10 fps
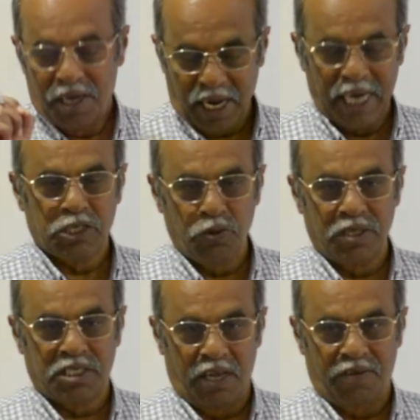Write
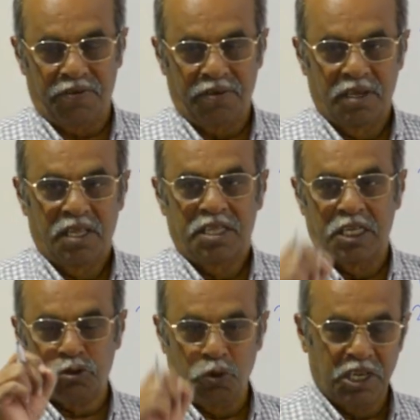yourself.
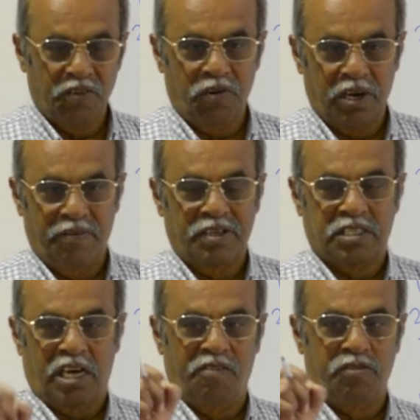This 24
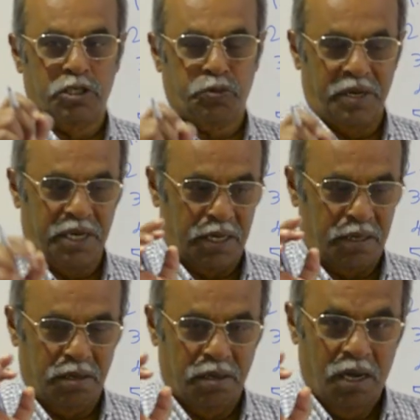hours how you are spending.
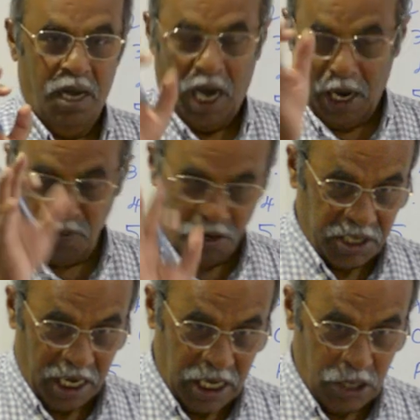I am not
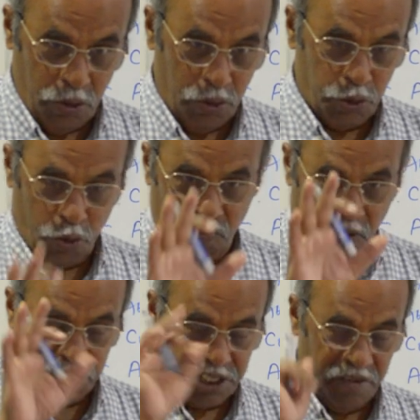telling you don't
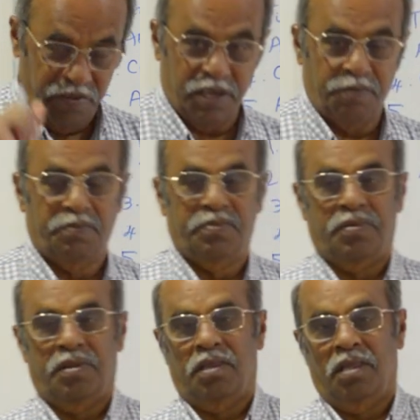watch TV.
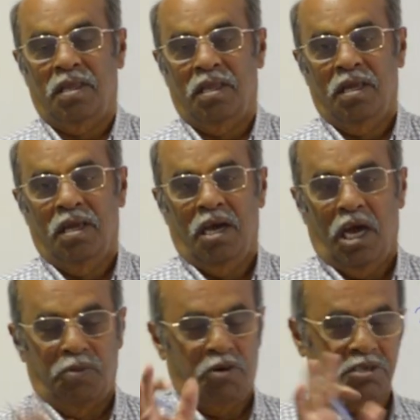
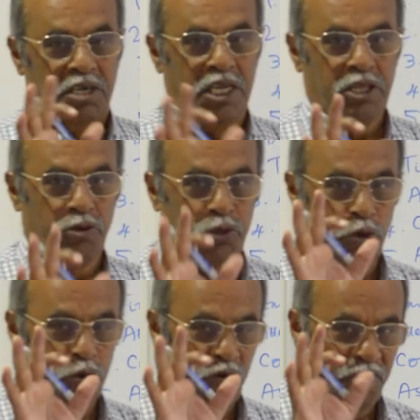I am not telling you
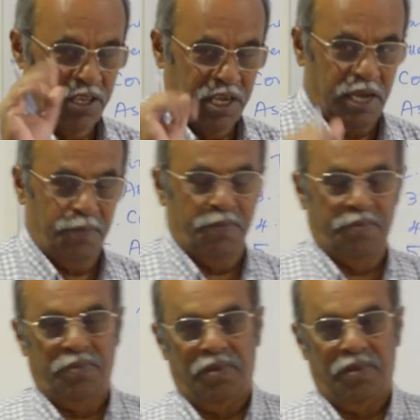don't go for the game.